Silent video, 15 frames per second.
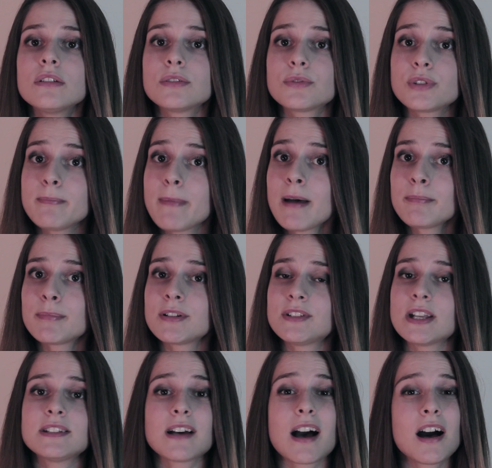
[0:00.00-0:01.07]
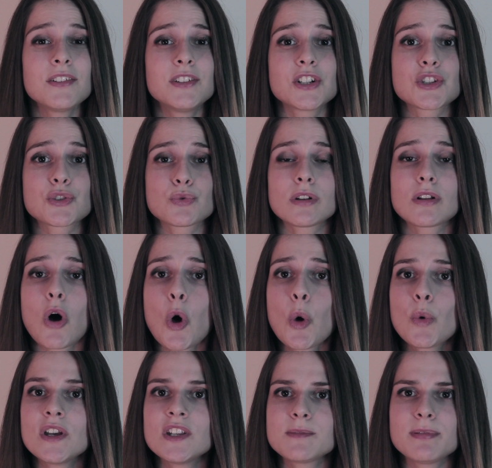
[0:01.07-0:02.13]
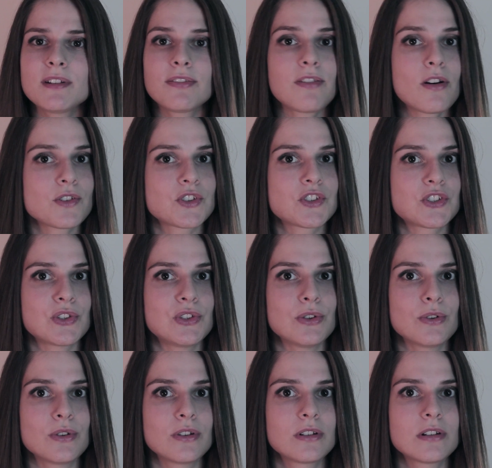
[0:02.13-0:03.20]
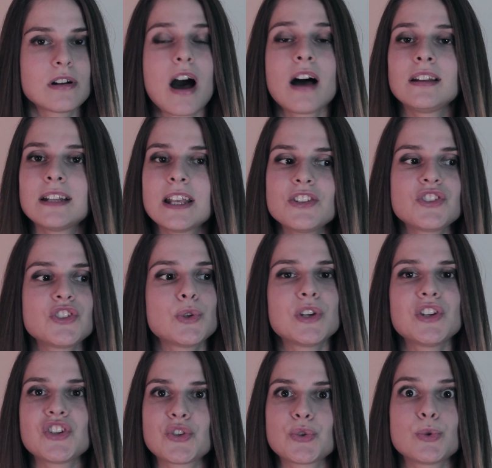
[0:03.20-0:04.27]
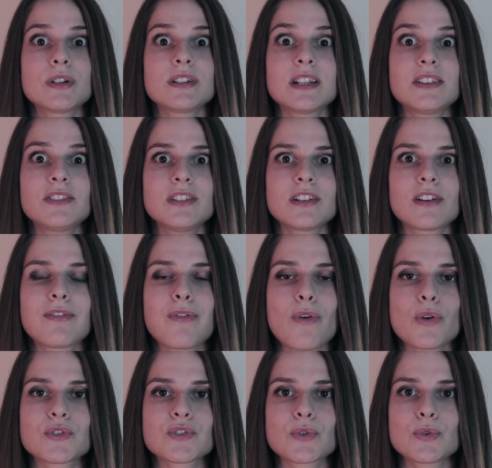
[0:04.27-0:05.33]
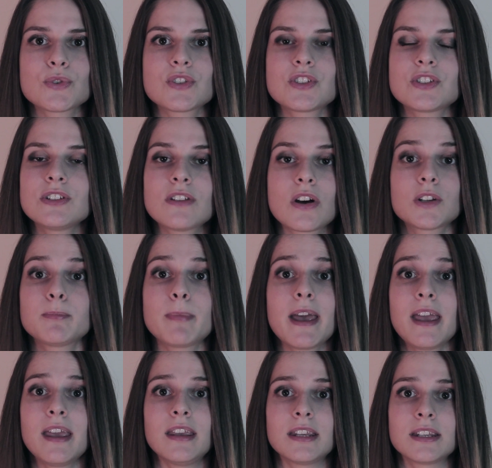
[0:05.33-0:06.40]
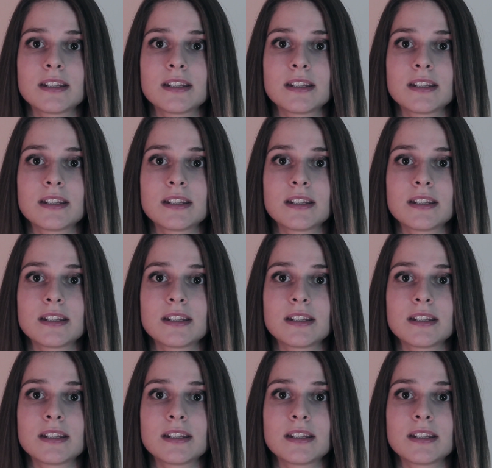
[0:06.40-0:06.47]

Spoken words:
Remember that others will always be false to you, unless you ensure that their falsehoods do not pay.